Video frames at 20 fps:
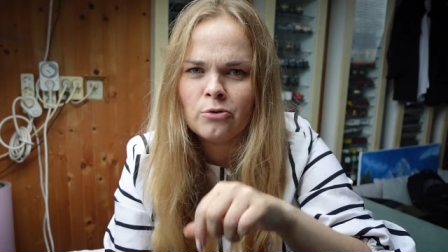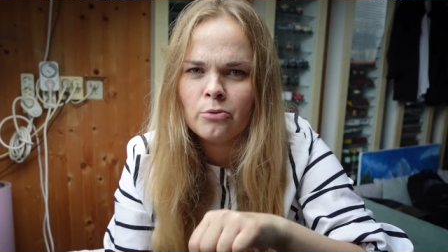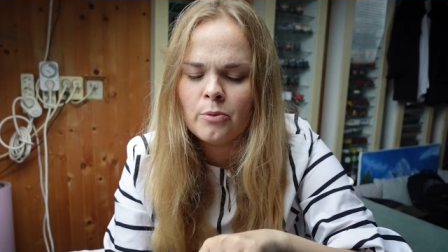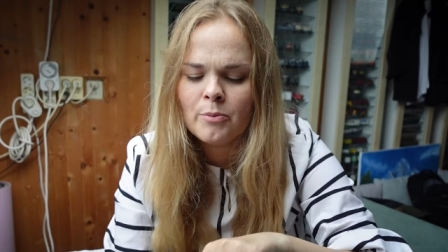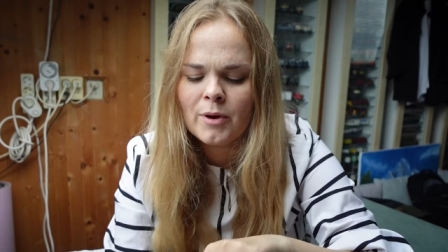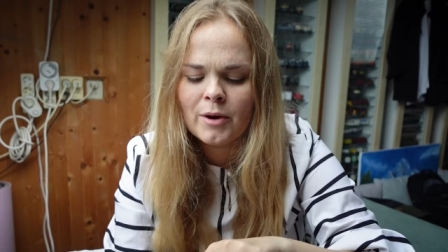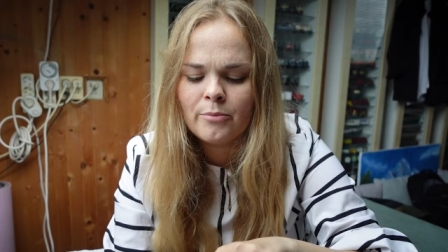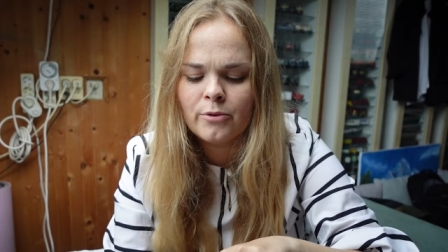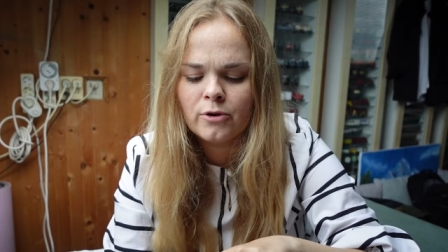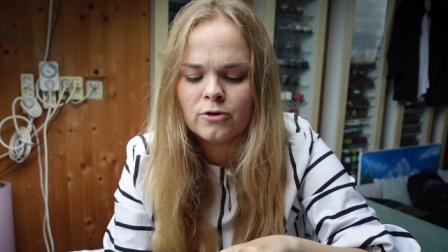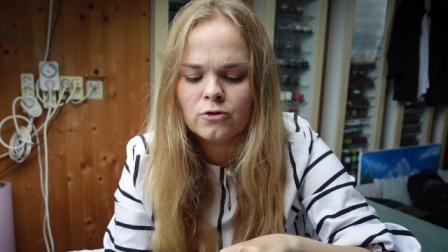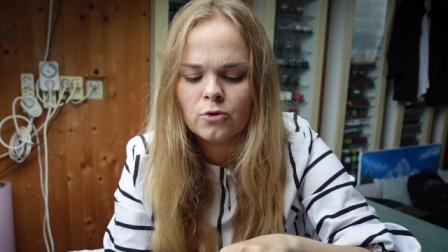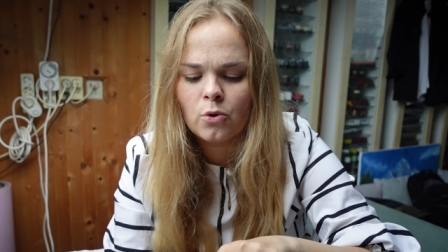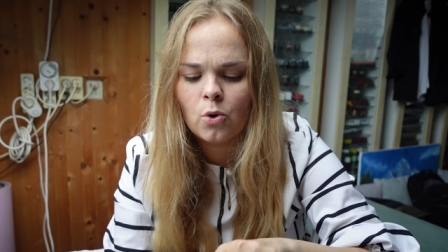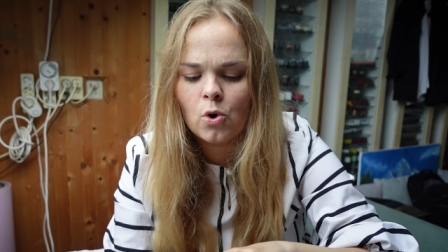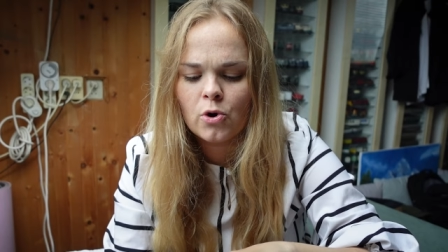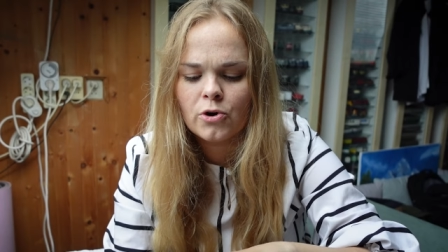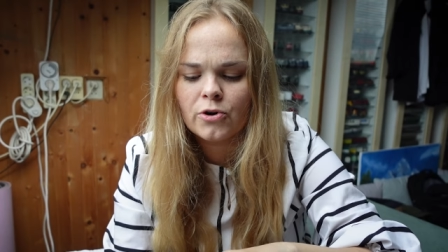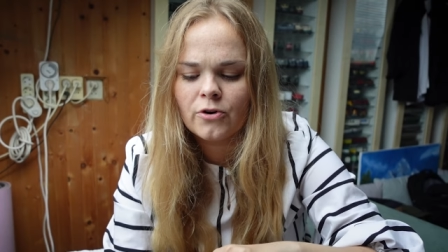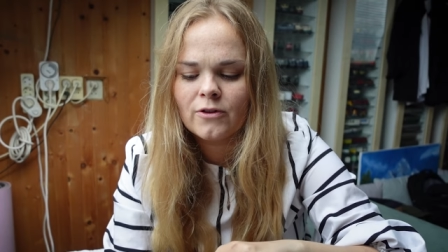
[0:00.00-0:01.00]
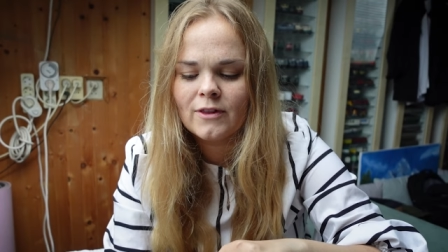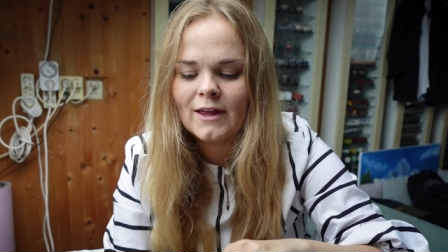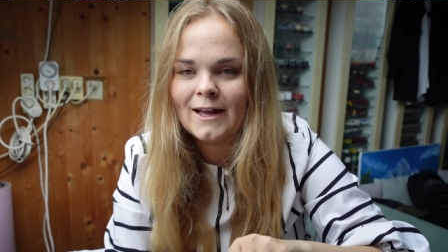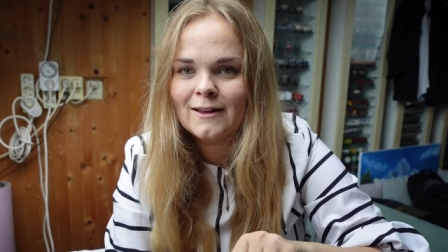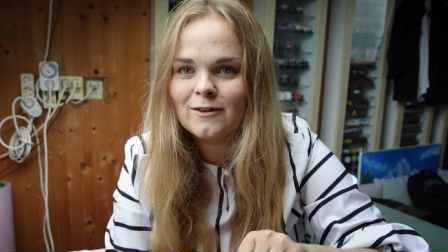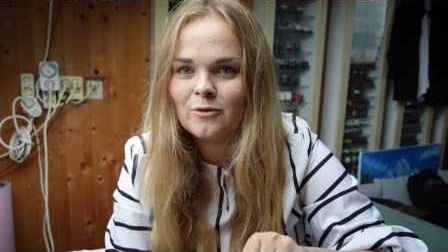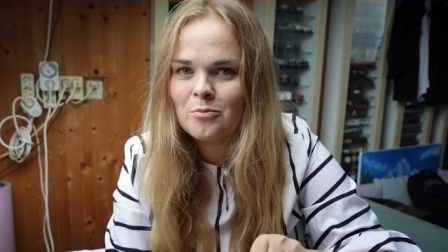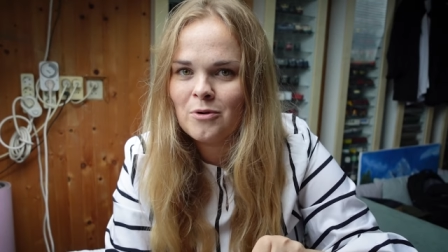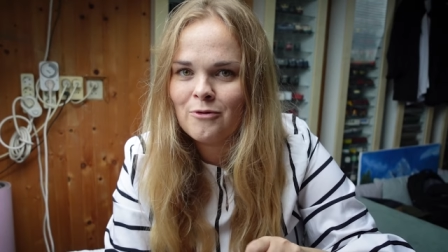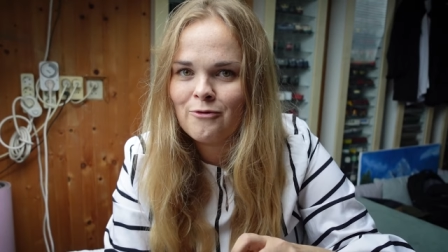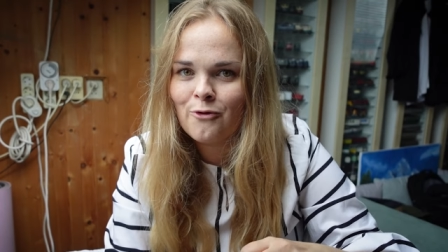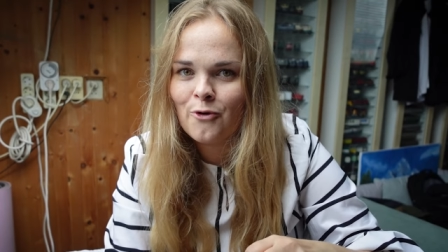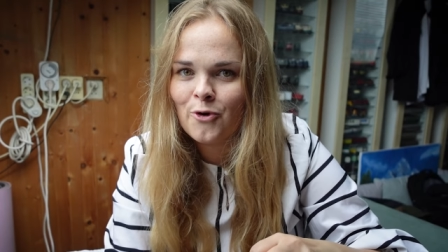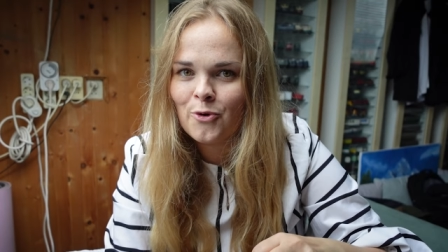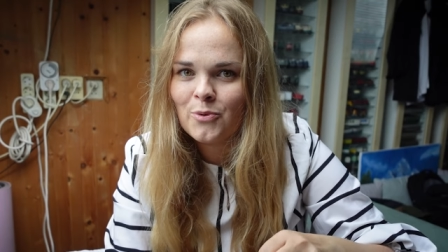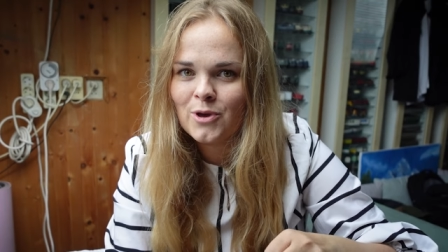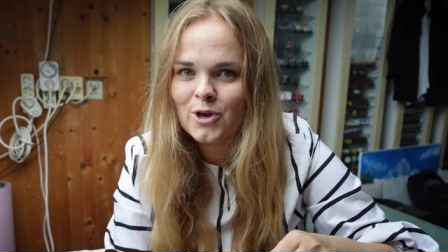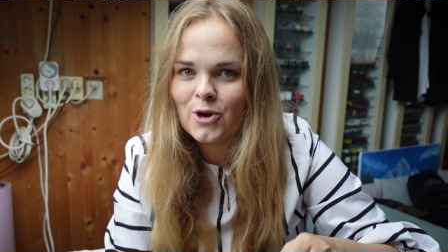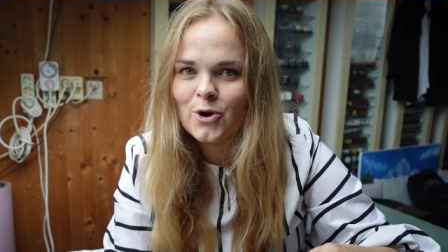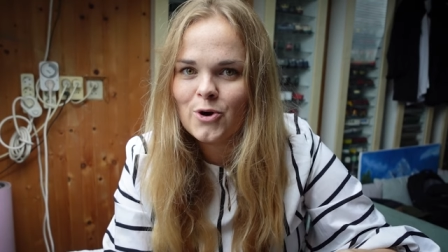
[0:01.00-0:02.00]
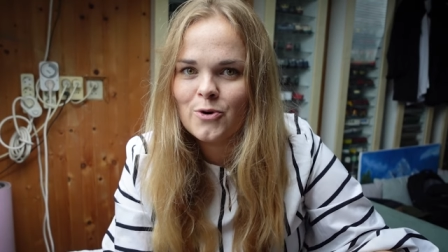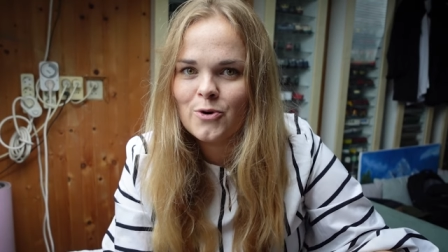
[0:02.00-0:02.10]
to remember to order that before we go.